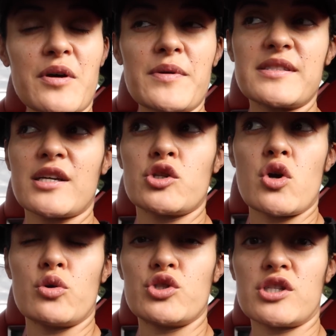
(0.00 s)
was always like,
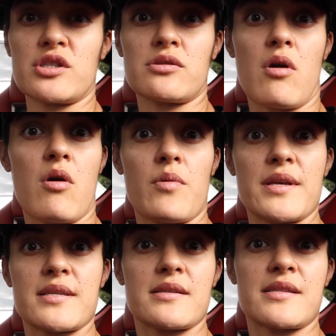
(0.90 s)
no, judges
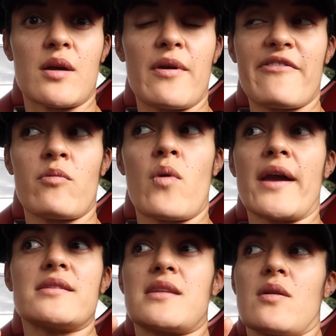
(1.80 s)
always say stay away from
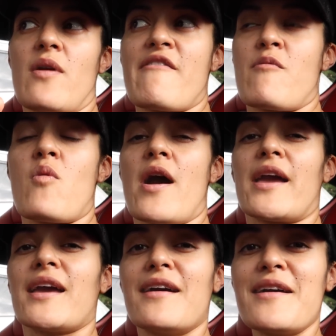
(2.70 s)
white, stay away from
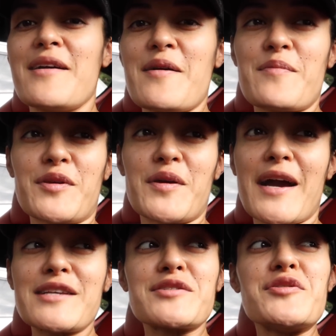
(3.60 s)
white. But you
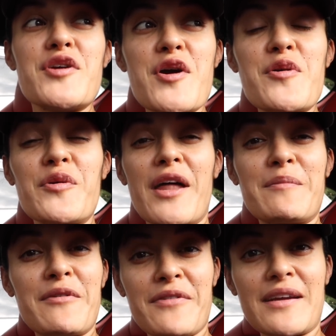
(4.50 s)
guys know that
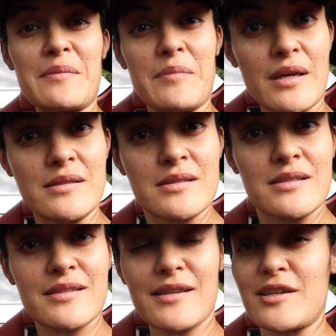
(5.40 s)
I'm a freaking
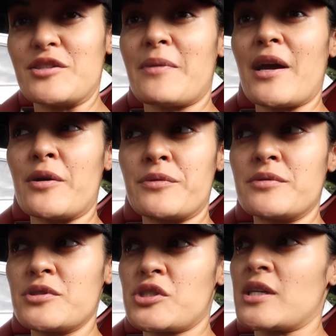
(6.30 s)
beast and I do my
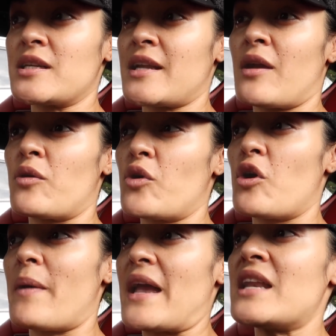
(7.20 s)
own shit and I don't
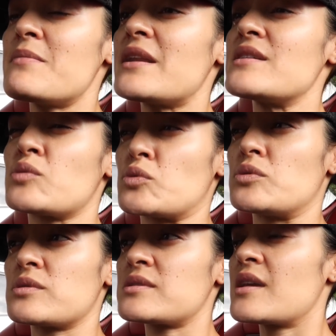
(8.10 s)
go by anybody's
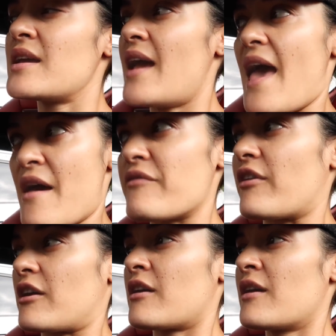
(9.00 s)
rules
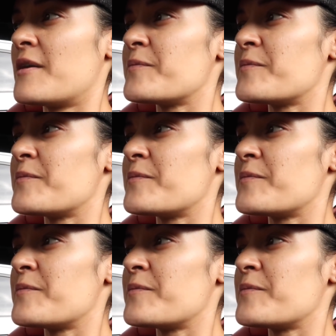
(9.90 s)
ever.